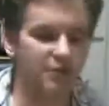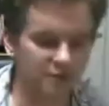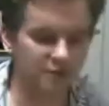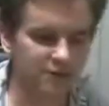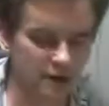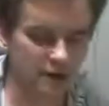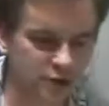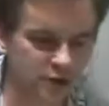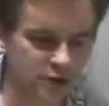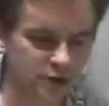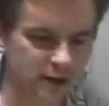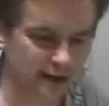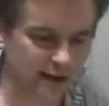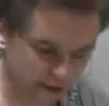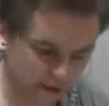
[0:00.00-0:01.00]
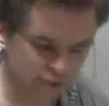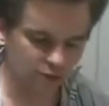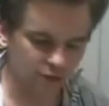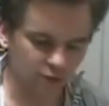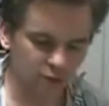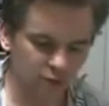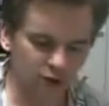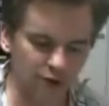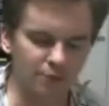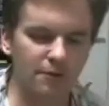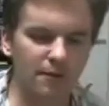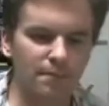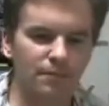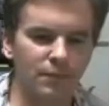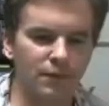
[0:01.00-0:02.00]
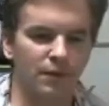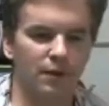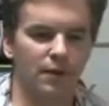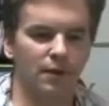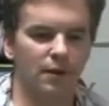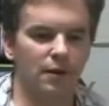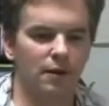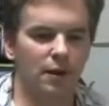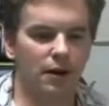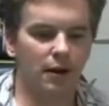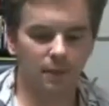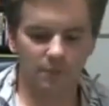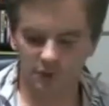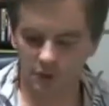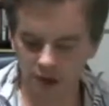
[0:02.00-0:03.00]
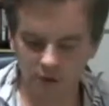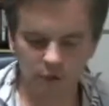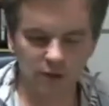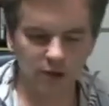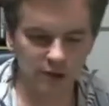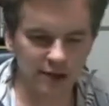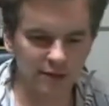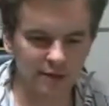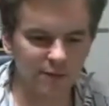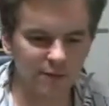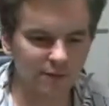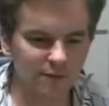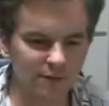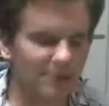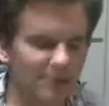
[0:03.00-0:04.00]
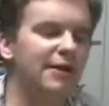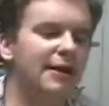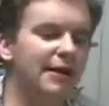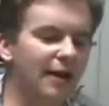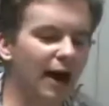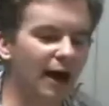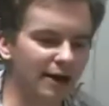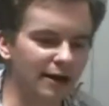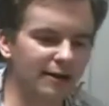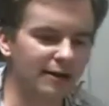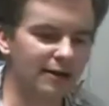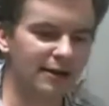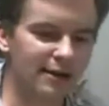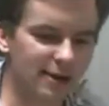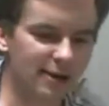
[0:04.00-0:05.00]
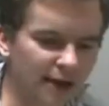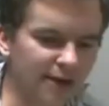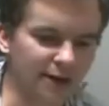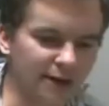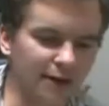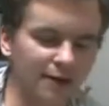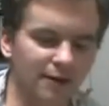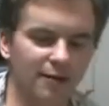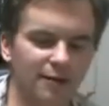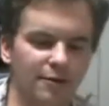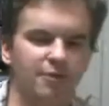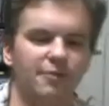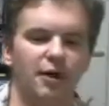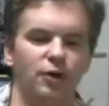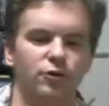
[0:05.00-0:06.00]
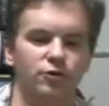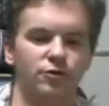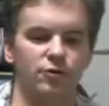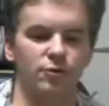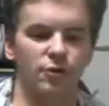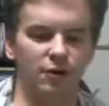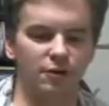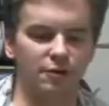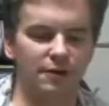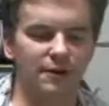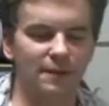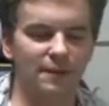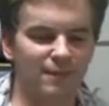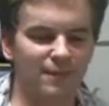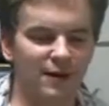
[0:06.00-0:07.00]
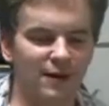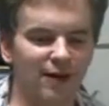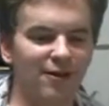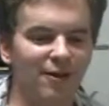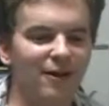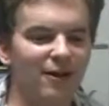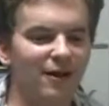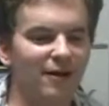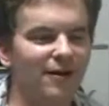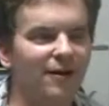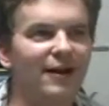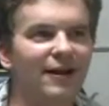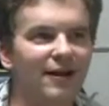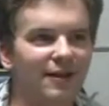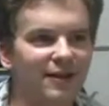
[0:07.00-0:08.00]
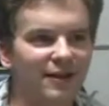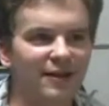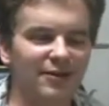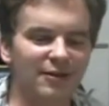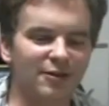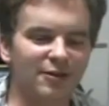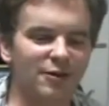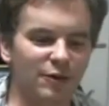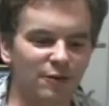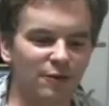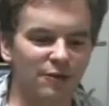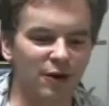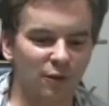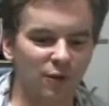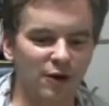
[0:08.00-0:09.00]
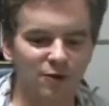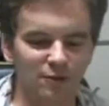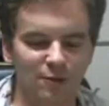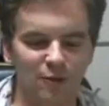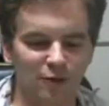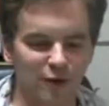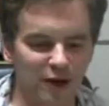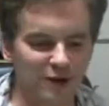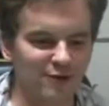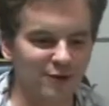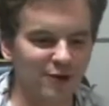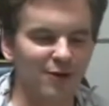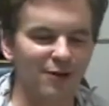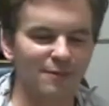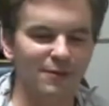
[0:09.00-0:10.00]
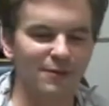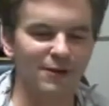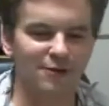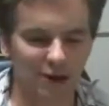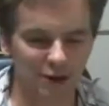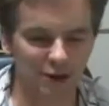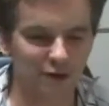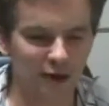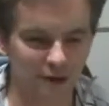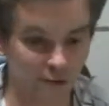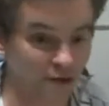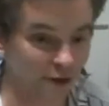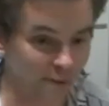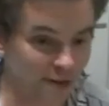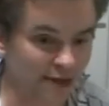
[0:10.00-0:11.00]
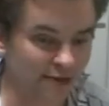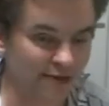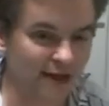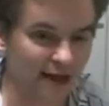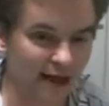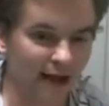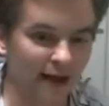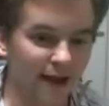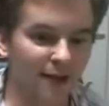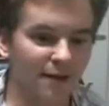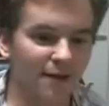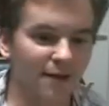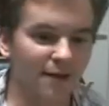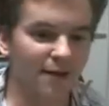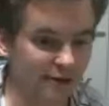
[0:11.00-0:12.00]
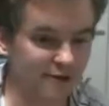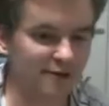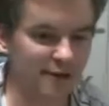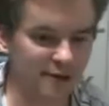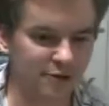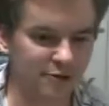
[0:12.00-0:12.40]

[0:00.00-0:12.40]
and the discussion, and that's how truth works. So he really, he got it. This is how truth works. And... like, this is going to sound weird from a philosophy club, because a lot of the philosophers come in there saying, this